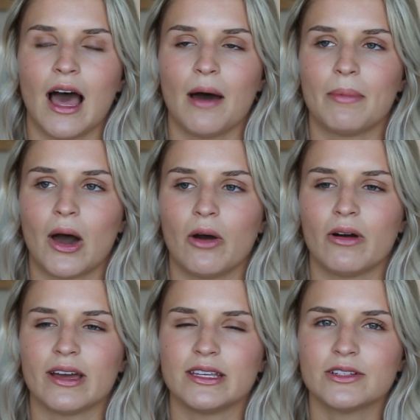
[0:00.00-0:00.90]

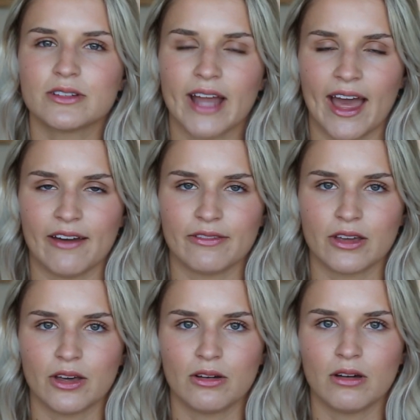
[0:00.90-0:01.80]
about a year and a half
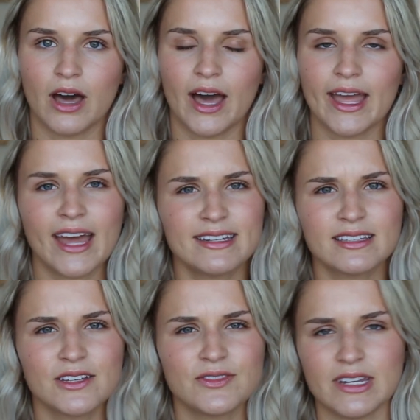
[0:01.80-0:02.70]
ago. I had
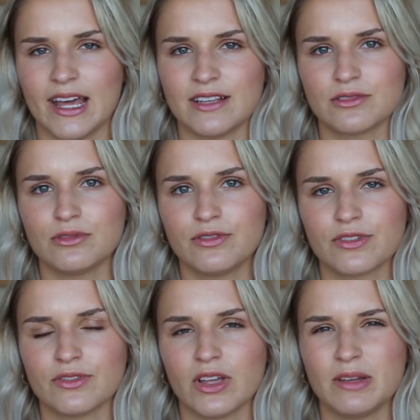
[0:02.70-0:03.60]
to lift in high school
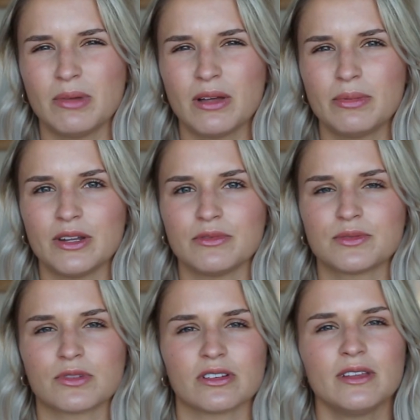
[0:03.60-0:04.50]
for volleyball, but it was
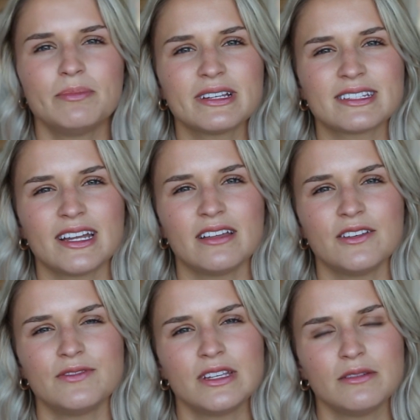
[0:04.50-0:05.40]
more Olympic style
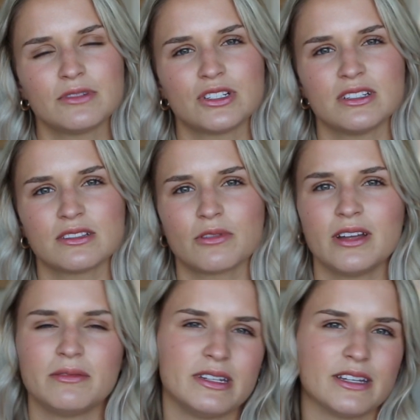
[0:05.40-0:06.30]
lifting, which is
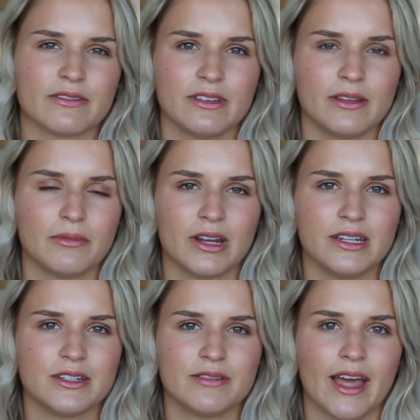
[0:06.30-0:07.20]
quite a bit different than what I
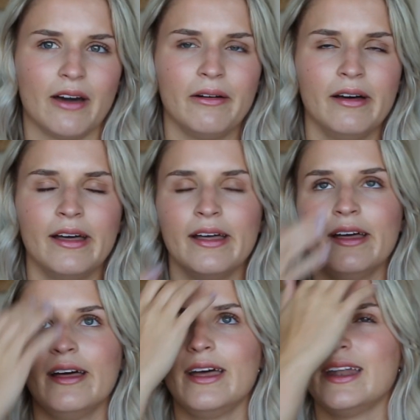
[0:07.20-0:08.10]
do now.
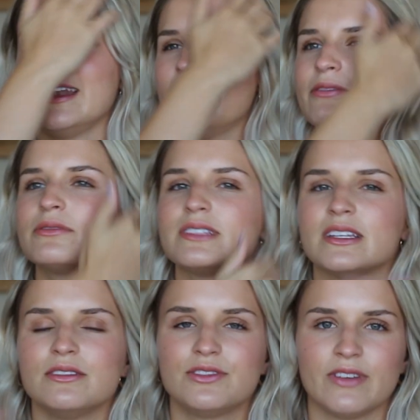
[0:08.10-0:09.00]
And I never was a
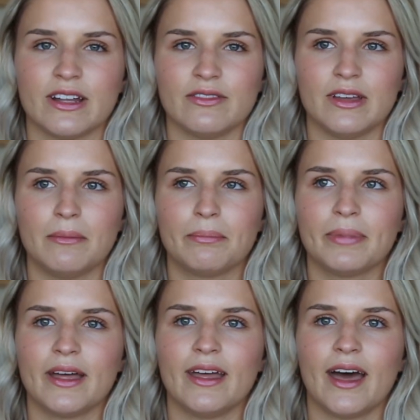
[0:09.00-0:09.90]
huge fan of it,
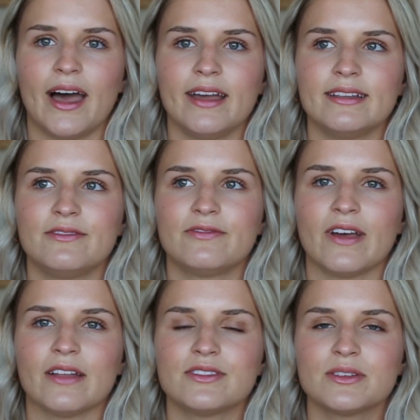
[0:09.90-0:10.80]
but I had
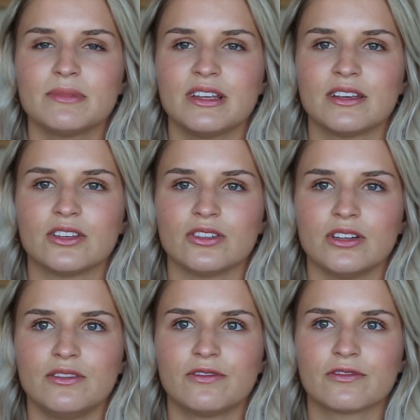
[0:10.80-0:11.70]
found so many
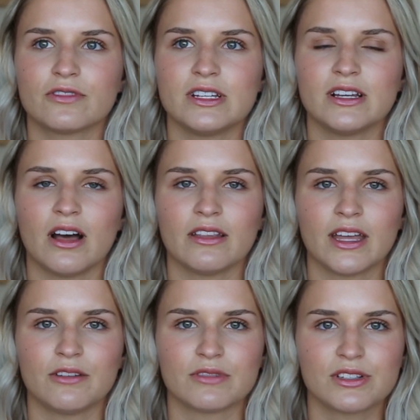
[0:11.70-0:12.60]
good free
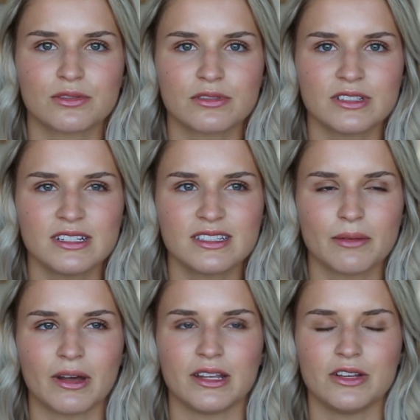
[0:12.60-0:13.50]
online resources
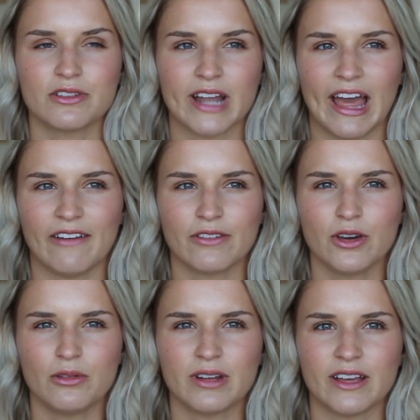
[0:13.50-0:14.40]
about a year and a half
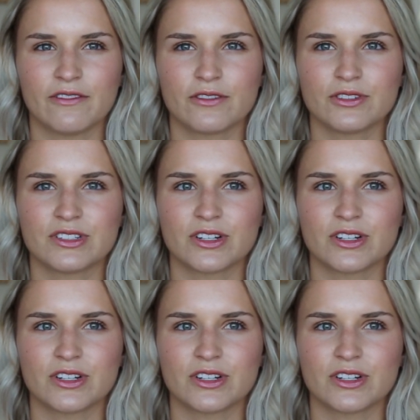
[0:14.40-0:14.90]
ago when I first